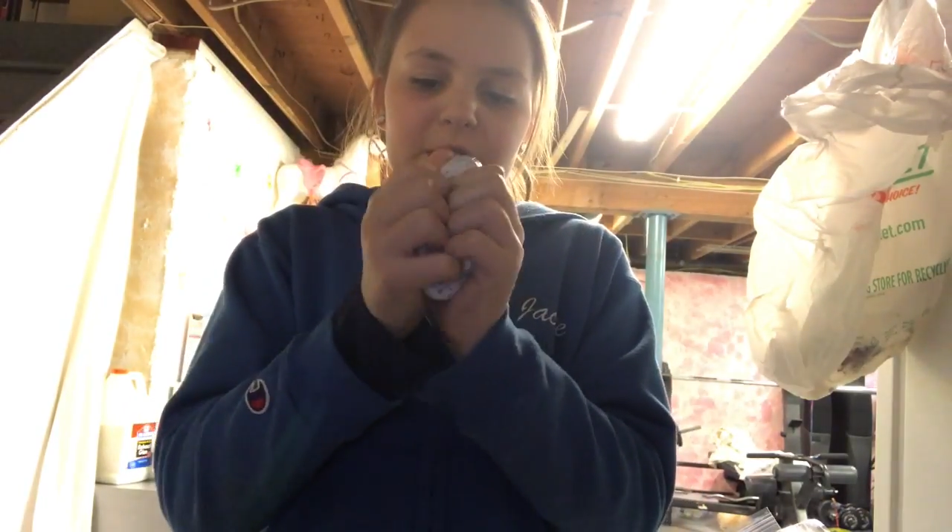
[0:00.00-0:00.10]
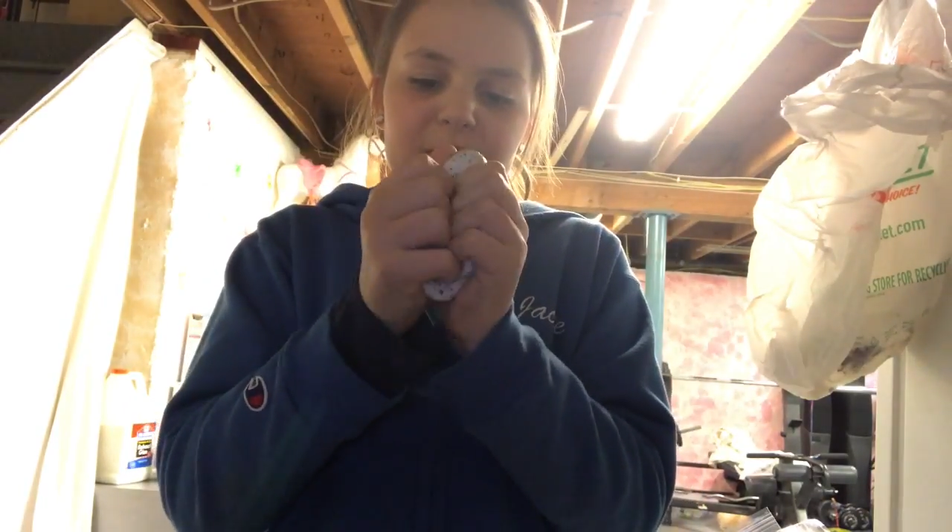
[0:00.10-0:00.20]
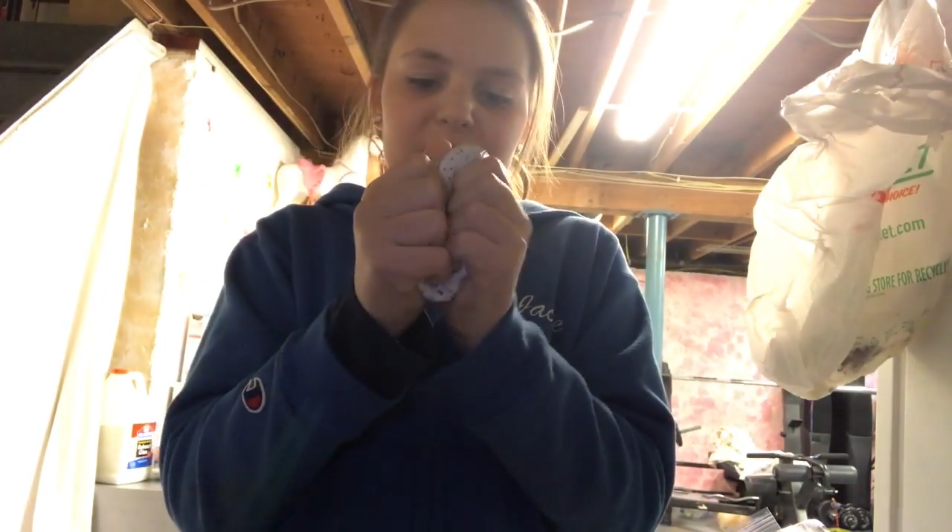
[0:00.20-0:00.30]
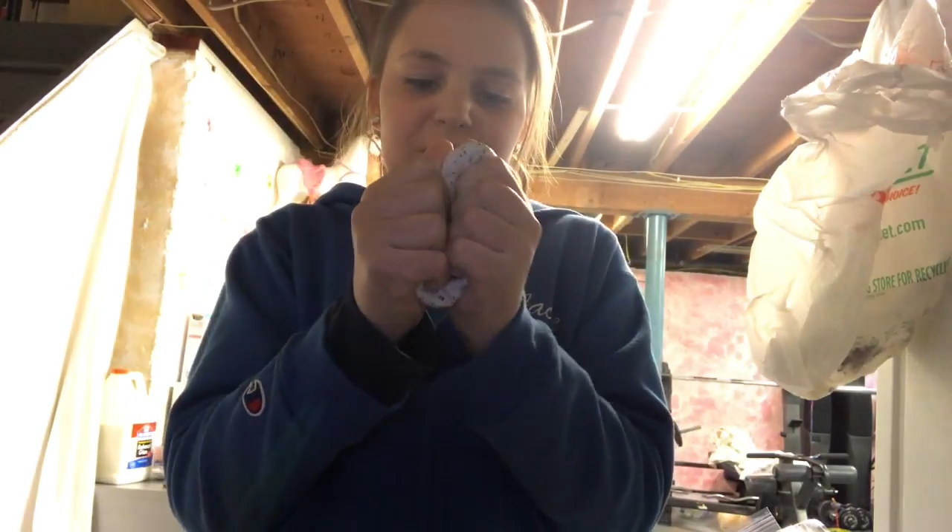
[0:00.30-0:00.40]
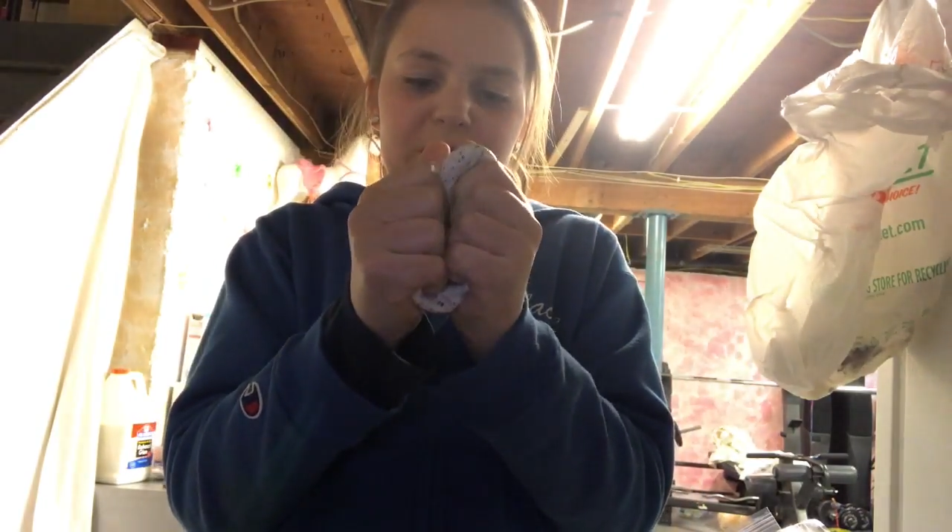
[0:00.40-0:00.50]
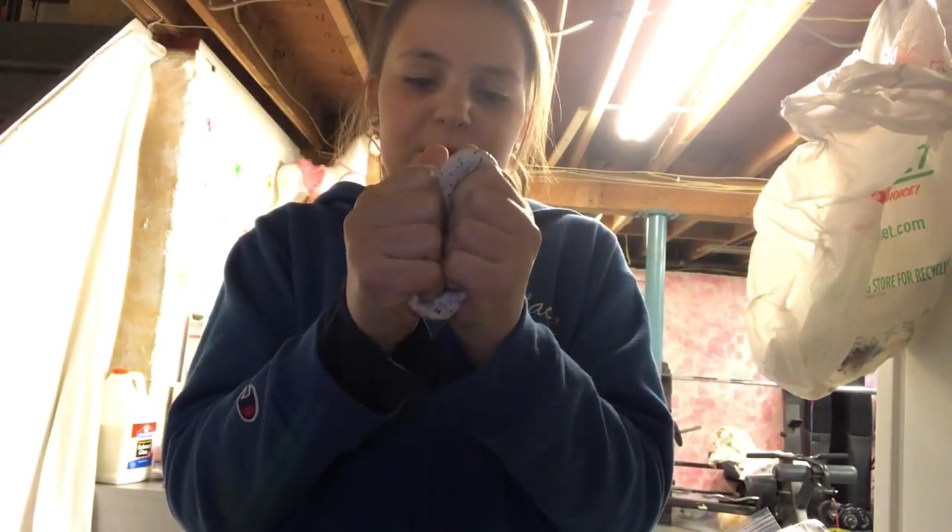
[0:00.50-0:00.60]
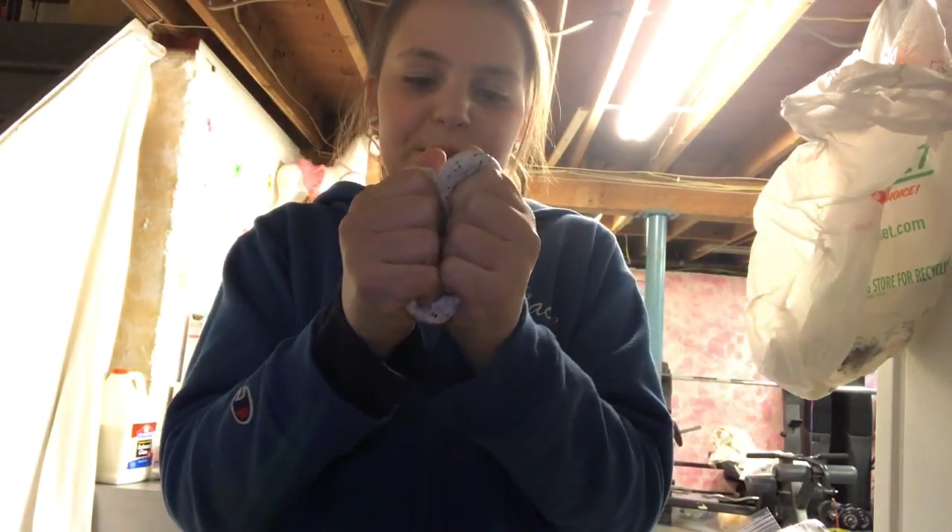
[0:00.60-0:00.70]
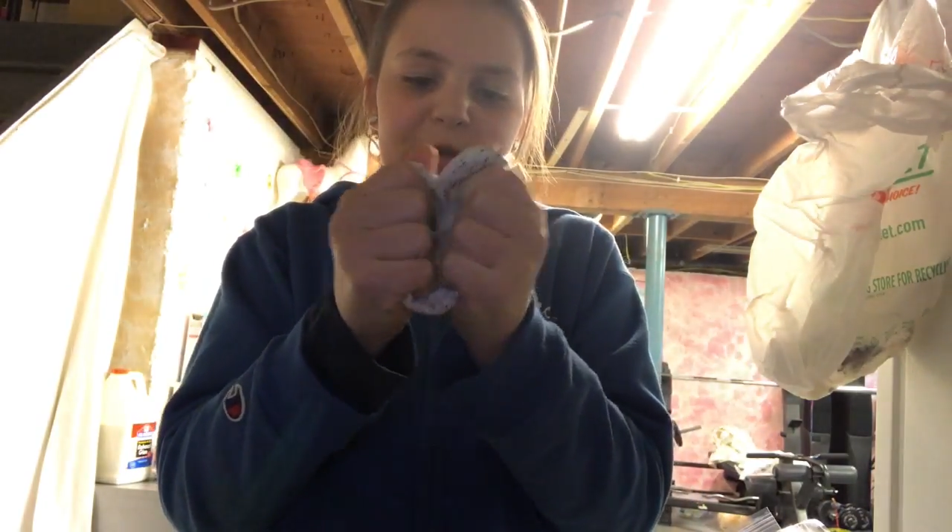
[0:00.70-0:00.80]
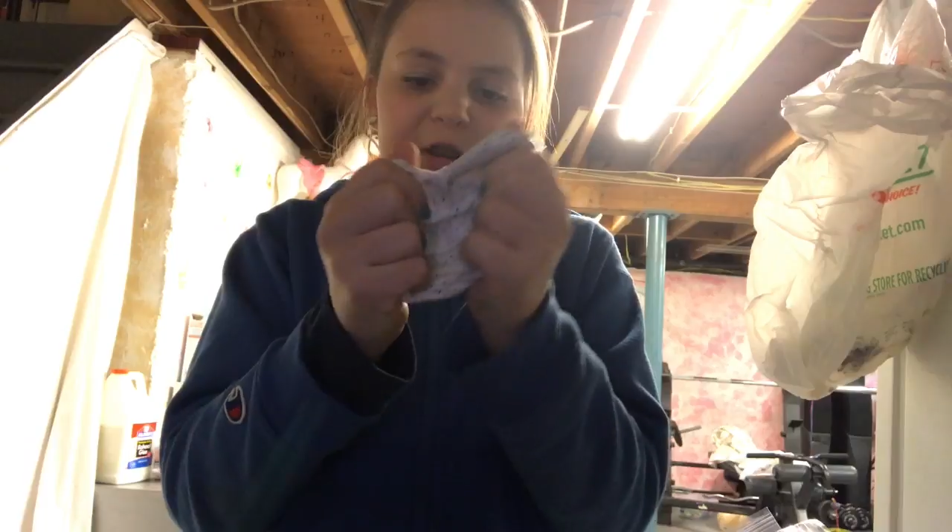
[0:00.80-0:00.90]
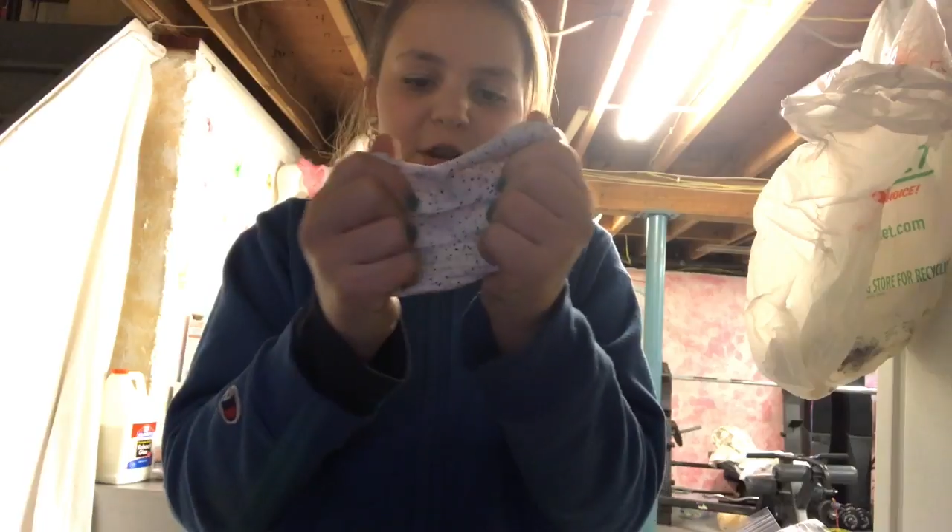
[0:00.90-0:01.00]
it's
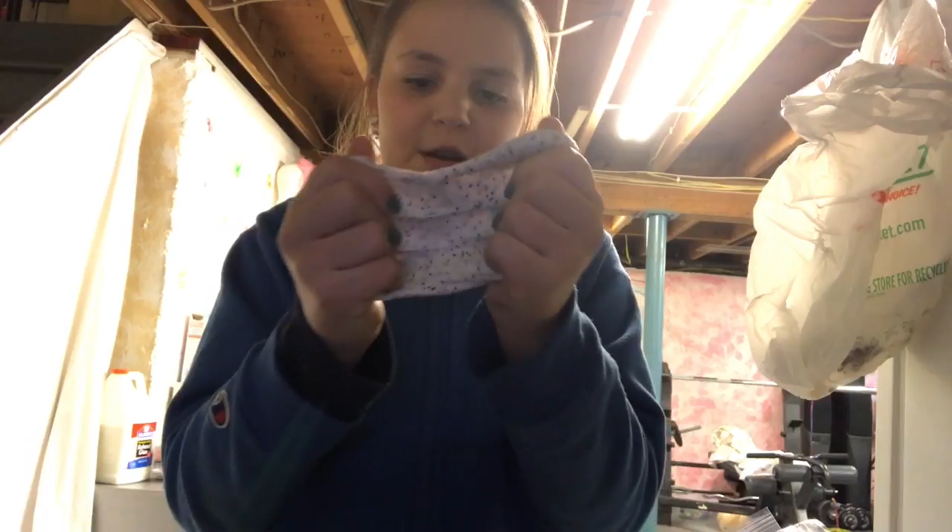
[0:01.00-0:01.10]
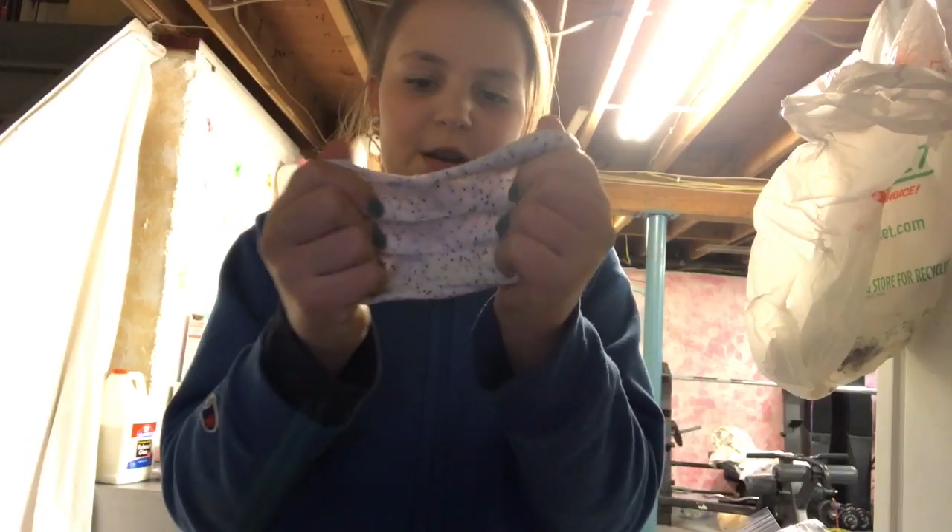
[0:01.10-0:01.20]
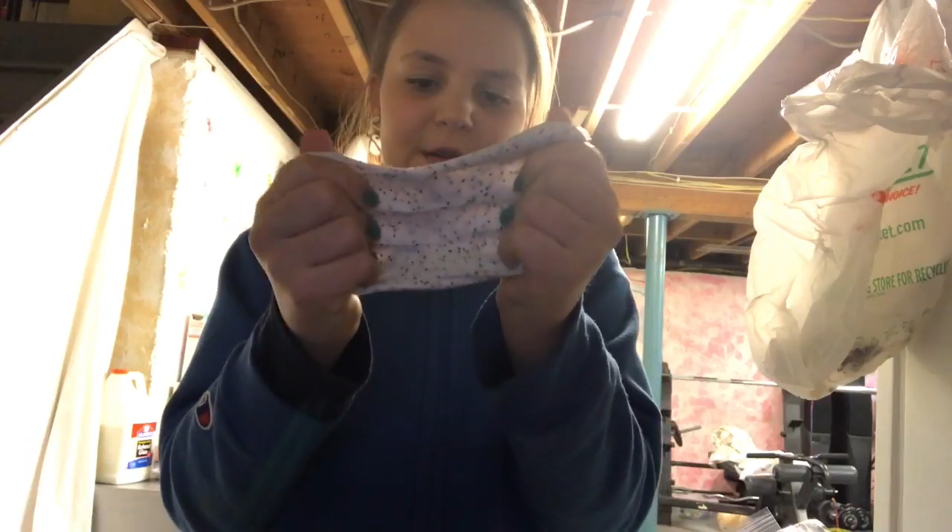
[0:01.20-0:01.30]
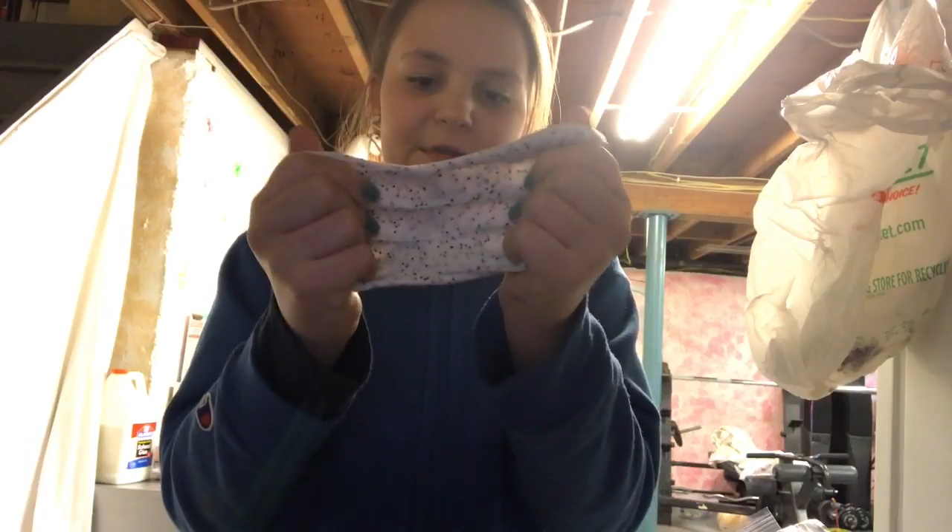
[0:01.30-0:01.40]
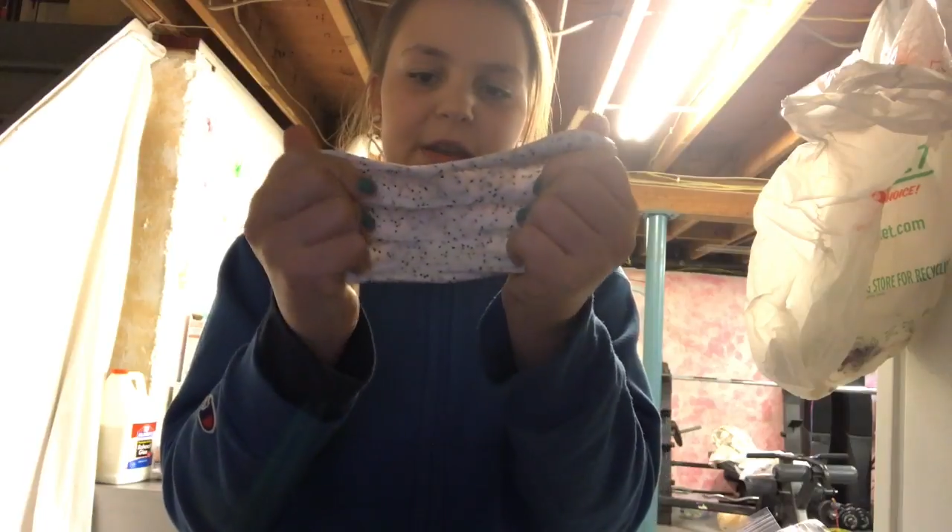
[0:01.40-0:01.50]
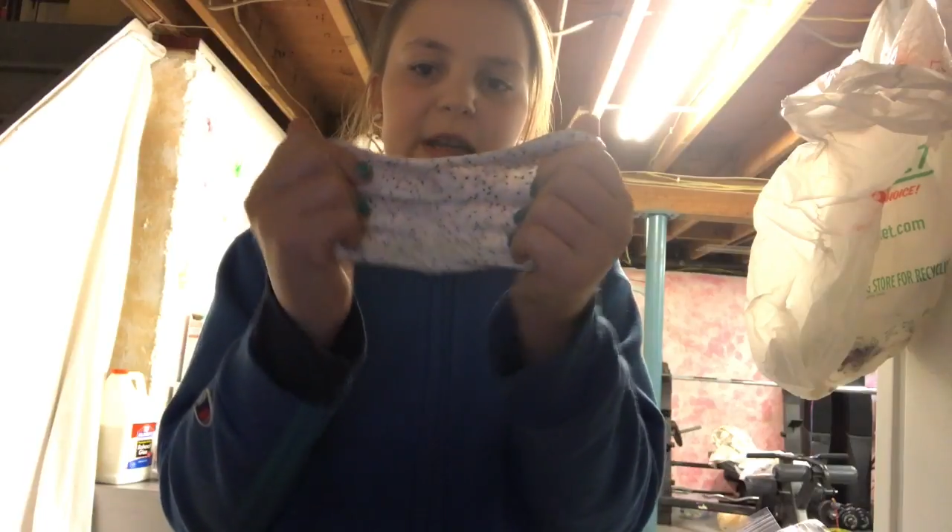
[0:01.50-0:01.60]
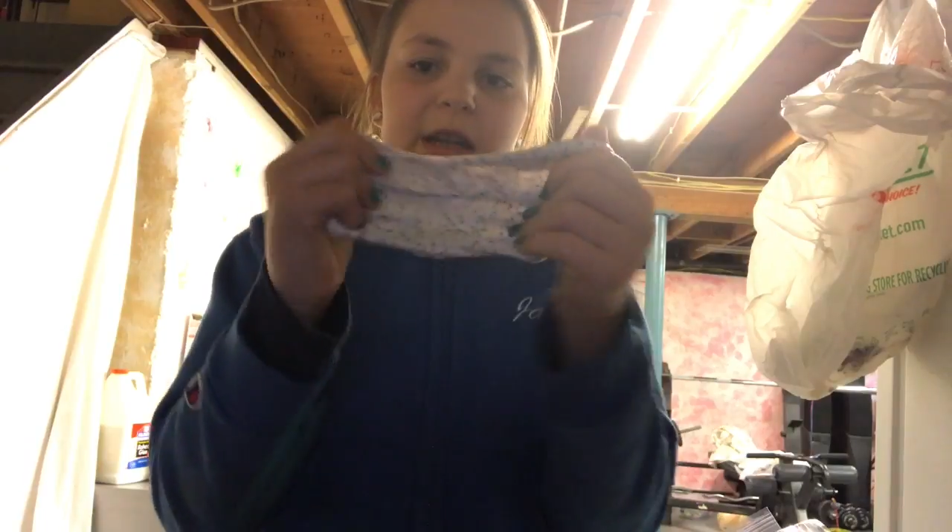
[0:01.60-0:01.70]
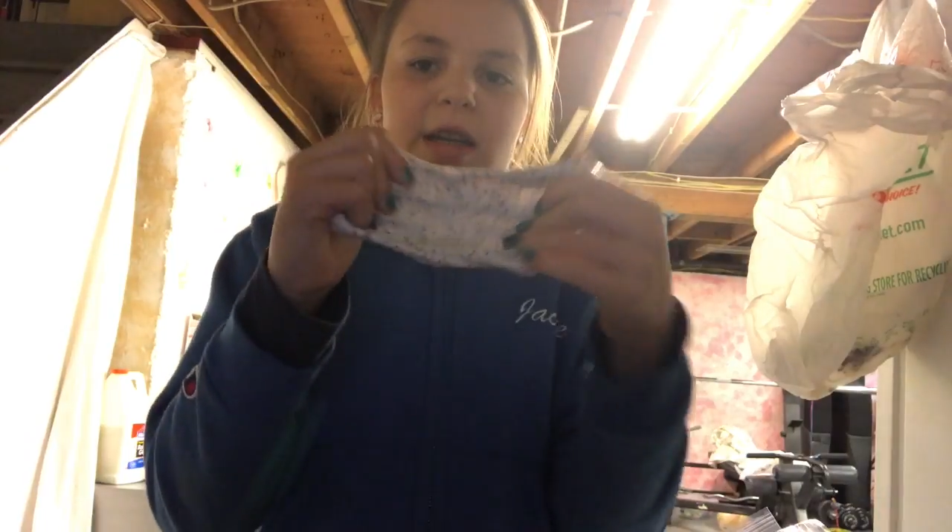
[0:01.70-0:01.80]
super soft